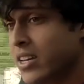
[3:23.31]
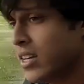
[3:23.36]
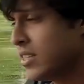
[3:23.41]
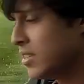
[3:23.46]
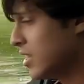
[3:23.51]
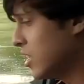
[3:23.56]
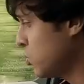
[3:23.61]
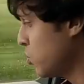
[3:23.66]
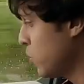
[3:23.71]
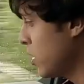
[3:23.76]

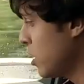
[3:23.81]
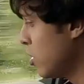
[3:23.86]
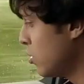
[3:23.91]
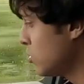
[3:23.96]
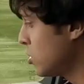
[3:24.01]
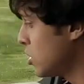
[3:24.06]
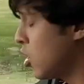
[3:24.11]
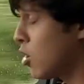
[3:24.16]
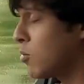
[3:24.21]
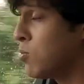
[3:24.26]
This one looks
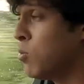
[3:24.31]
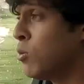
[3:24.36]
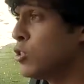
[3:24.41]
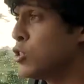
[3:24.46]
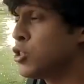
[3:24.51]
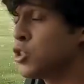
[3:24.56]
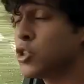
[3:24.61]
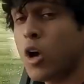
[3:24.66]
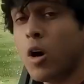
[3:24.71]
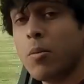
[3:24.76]
a lot more
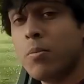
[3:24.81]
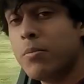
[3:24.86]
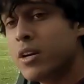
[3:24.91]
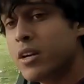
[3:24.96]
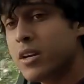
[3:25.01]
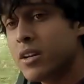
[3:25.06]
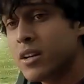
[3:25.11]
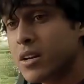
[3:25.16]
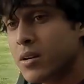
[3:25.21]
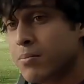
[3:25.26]
somber
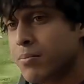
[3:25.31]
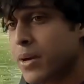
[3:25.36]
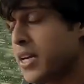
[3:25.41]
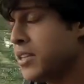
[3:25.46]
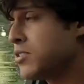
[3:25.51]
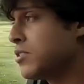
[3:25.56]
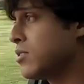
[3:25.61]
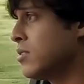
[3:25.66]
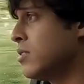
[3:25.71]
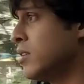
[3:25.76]
in
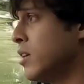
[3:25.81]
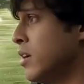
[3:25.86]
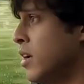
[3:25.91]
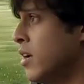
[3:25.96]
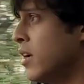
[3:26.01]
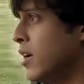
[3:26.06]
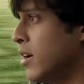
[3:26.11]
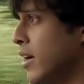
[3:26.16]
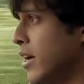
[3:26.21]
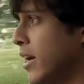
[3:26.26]
comparison,
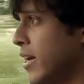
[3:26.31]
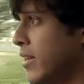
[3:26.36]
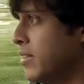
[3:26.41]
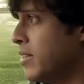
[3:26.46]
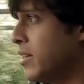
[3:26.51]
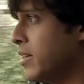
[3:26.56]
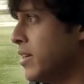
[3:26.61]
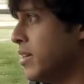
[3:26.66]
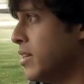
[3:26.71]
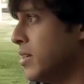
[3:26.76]
and
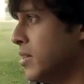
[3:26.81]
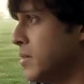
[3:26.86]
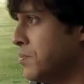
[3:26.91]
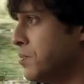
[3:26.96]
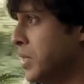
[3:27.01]
the